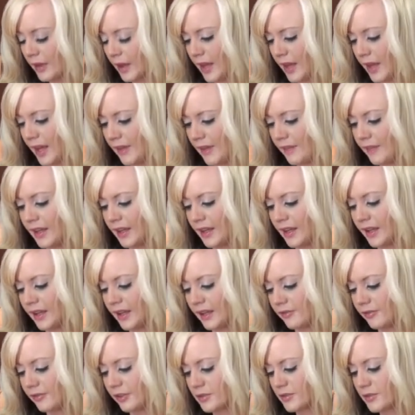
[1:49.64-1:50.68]
And then
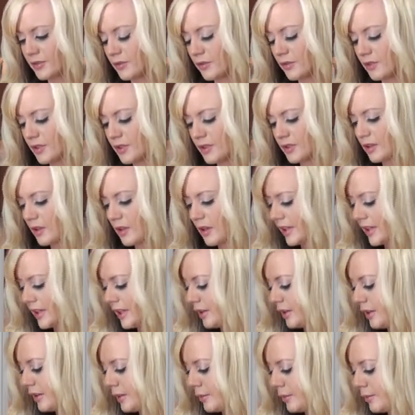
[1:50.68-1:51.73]
I've also just got
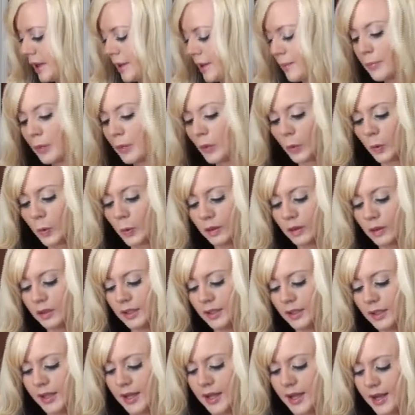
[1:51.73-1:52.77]
here in my bowl
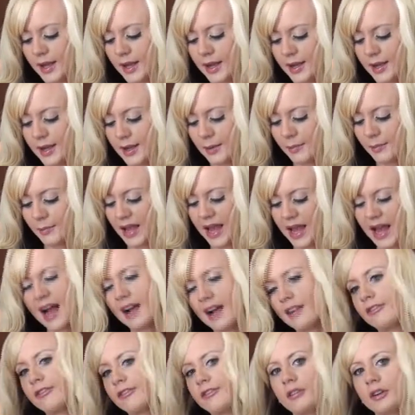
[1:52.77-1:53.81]
1
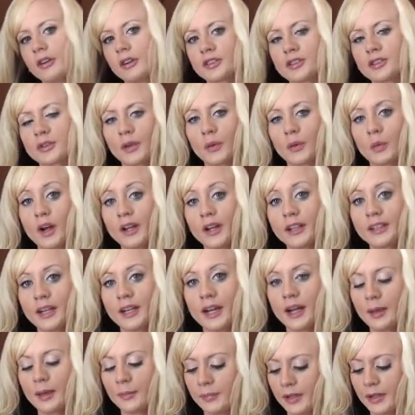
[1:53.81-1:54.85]

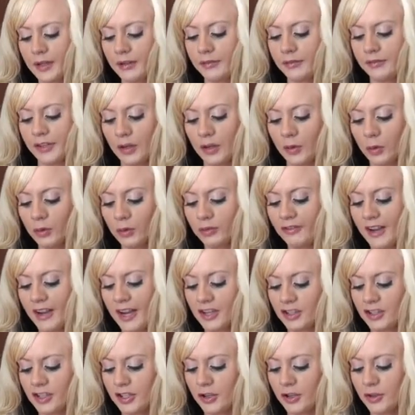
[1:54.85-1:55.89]
cup of the
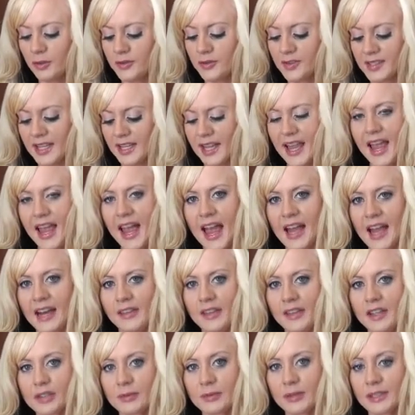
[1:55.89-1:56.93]
old-fashioned oats. And in
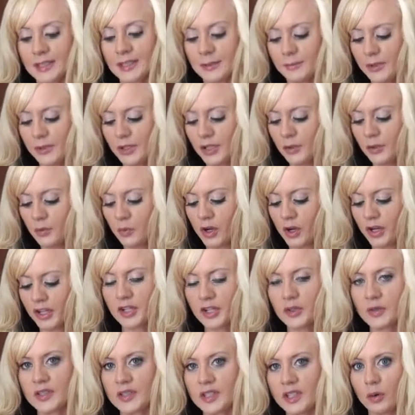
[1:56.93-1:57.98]
this recipe, you want to
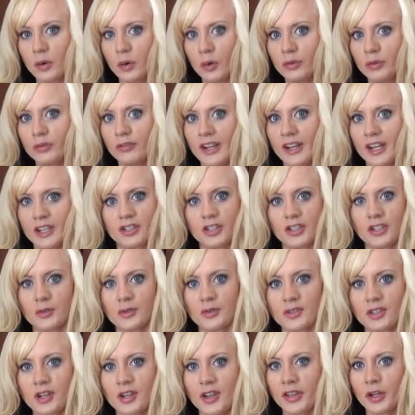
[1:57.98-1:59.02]
use the old-fashioned
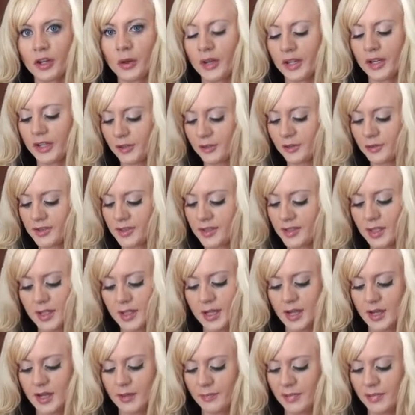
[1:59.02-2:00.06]
oats, not the quick oats,
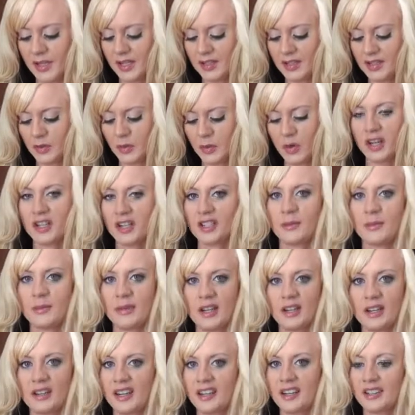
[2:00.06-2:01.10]
because you want it to be
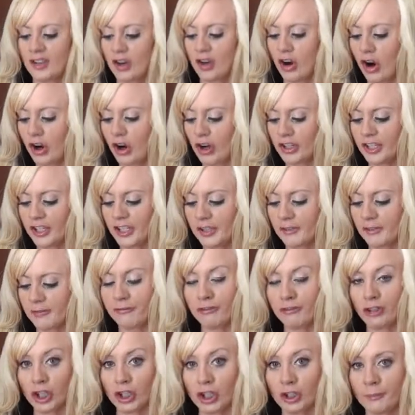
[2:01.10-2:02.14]
a nice, hearty,
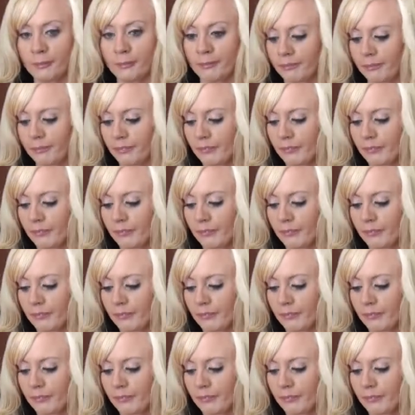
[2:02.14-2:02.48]
firm,